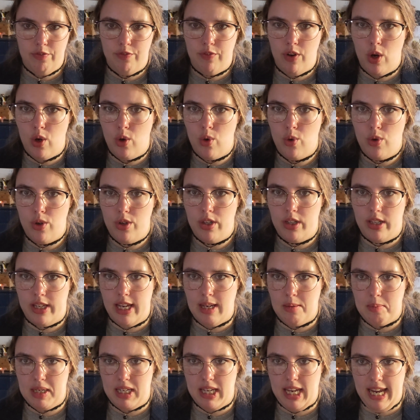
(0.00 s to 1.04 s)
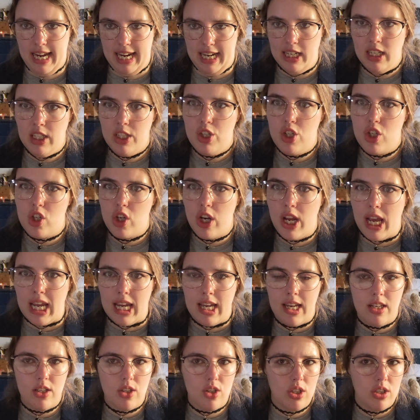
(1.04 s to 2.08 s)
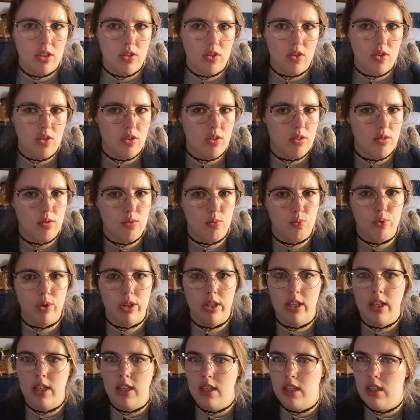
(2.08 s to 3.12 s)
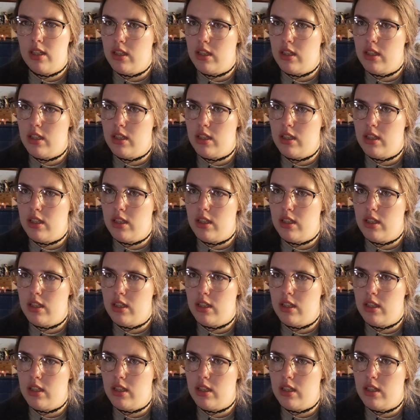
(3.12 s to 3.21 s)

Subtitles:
phone gaming age, and just really